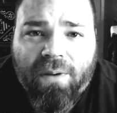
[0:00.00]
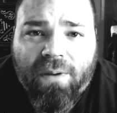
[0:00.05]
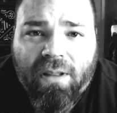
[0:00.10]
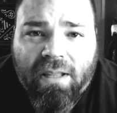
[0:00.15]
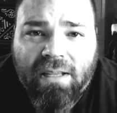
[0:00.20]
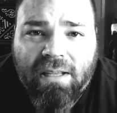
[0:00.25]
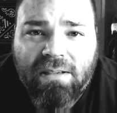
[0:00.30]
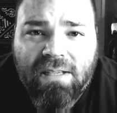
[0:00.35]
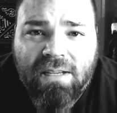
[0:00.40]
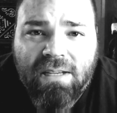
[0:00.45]

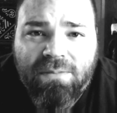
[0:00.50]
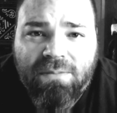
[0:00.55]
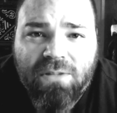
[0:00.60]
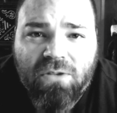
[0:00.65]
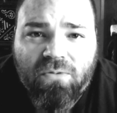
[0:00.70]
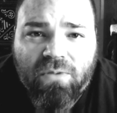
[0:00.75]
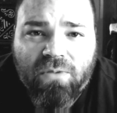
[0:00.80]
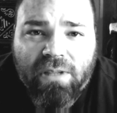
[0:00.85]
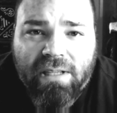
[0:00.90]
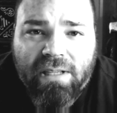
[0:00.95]
well, it
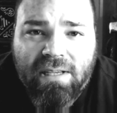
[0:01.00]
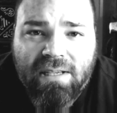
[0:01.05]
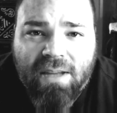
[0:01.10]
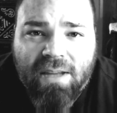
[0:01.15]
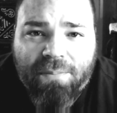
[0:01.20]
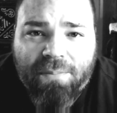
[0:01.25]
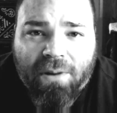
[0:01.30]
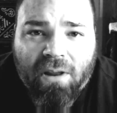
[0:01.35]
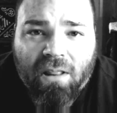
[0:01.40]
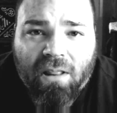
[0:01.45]
seems to really
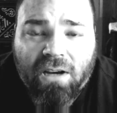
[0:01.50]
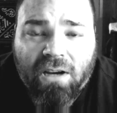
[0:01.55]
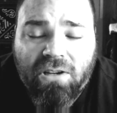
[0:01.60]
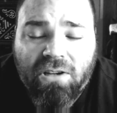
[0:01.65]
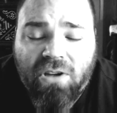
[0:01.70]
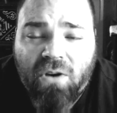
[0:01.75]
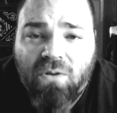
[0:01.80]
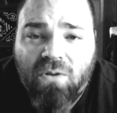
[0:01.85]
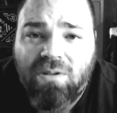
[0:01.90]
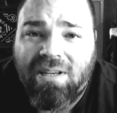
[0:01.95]
step on a lot
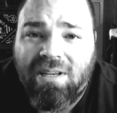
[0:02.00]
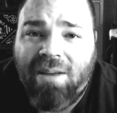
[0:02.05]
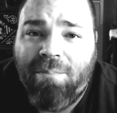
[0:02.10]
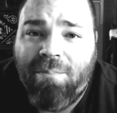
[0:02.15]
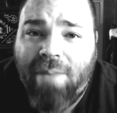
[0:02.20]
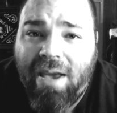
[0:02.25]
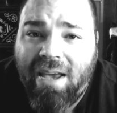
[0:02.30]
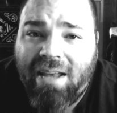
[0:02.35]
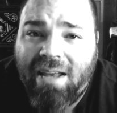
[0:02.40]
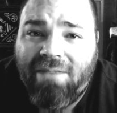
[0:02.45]
of toes, and it
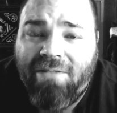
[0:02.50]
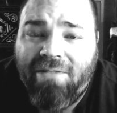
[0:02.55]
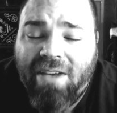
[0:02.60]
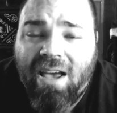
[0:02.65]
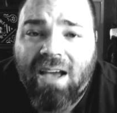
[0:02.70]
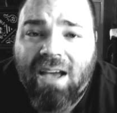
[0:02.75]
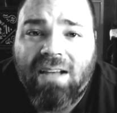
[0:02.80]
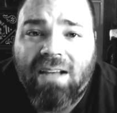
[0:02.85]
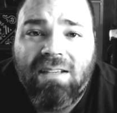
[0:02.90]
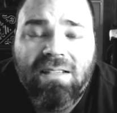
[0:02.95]
may in
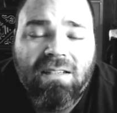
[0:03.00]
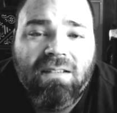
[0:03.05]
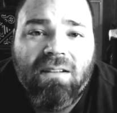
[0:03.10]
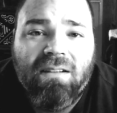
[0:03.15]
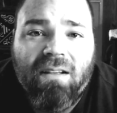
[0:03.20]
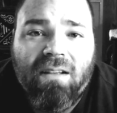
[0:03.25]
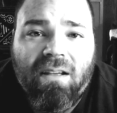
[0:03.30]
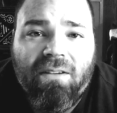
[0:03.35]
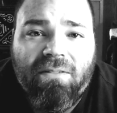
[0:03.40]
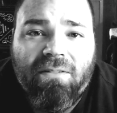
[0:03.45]
fact
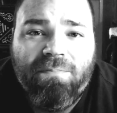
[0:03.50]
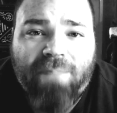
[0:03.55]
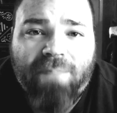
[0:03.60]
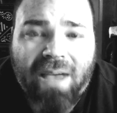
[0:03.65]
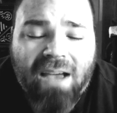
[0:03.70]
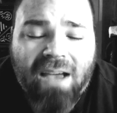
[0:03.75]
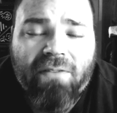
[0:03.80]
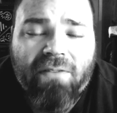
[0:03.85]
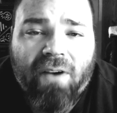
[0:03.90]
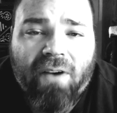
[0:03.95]

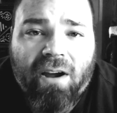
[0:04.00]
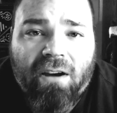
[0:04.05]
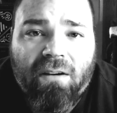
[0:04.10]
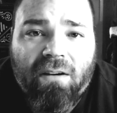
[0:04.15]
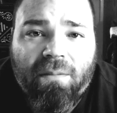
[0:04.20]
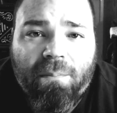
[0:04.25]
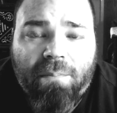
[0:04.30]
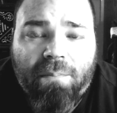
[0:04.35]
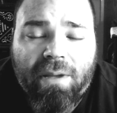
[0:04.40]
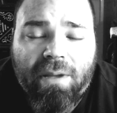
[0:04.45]

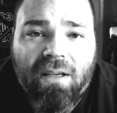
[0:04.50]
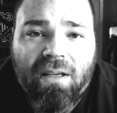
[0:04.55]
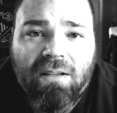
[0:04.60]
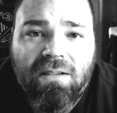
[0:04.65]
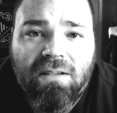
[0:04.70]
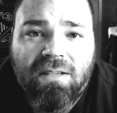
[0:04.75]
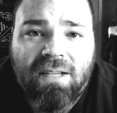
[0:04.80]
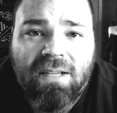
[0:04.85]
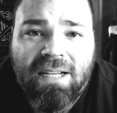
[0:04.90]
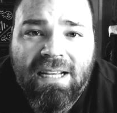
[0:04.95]
backfire,
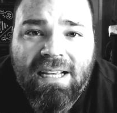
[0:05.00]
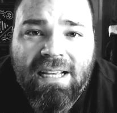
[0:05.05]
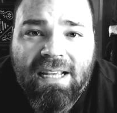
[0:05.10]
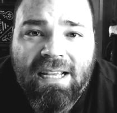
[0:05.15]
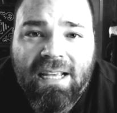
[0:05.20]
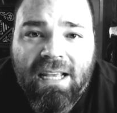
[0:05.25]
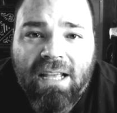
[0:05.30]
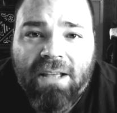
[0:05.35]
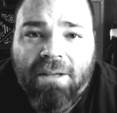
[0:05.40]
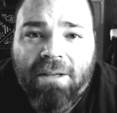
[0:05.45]
because
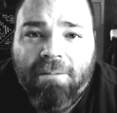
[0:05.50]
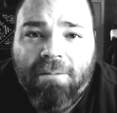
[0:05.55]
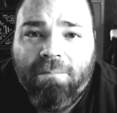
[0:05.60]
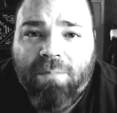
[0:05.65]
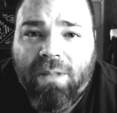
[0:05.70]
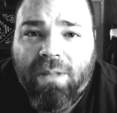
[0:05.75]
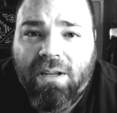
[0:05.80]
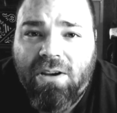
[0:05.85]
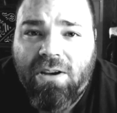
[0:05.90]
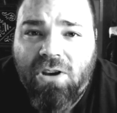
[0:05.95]

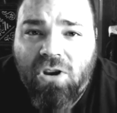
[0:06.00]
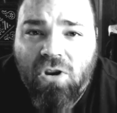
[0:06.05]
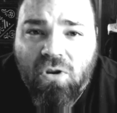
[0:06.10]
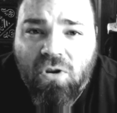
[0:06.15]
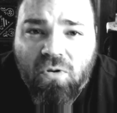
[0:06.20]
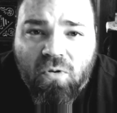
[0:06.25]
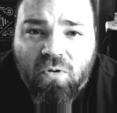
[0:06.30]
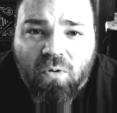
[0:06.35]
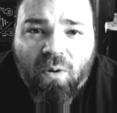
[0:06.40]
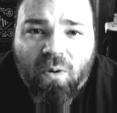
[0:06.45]

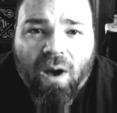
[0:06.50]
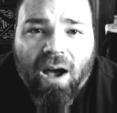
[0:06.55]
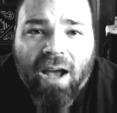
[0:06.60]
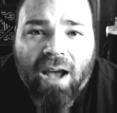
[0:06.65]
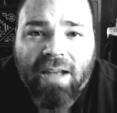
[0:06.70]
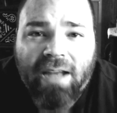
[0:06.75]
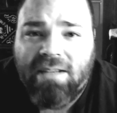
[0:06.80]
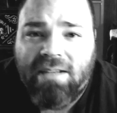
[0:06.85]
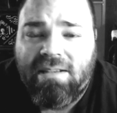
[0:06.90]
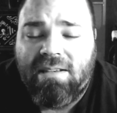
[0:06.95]
new
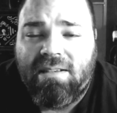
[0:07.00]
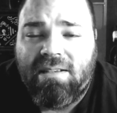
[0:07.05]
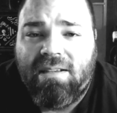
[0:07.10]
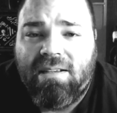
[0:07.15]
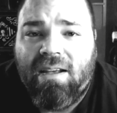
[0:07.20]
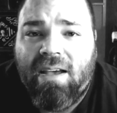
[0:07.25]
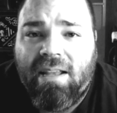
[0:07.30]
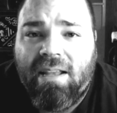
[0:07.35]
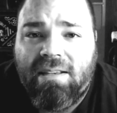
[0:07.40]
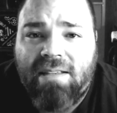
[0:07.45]
ideas in
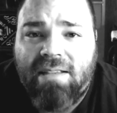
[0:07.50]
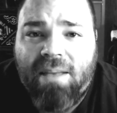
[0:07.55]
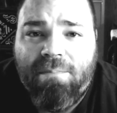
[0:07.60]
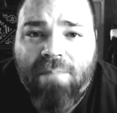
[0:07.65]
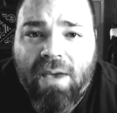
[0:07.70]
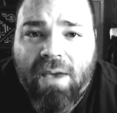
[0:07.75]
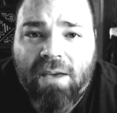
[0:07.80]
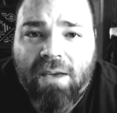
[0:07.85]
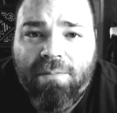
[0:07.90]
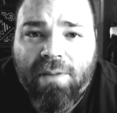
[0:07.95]
science
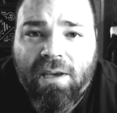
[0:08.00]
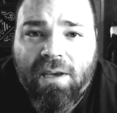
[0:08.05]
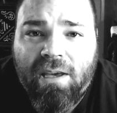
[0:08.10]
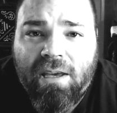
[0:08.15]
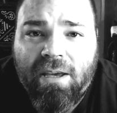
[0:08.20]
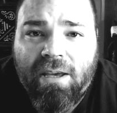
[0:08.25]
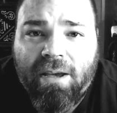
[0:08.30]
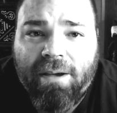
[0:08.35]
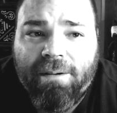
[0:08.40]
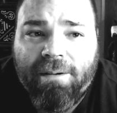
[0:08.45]
that may
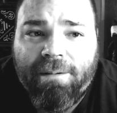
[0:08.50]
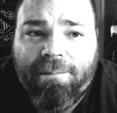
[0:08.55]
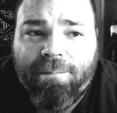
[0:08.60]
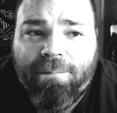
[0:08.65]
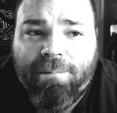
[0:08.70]
be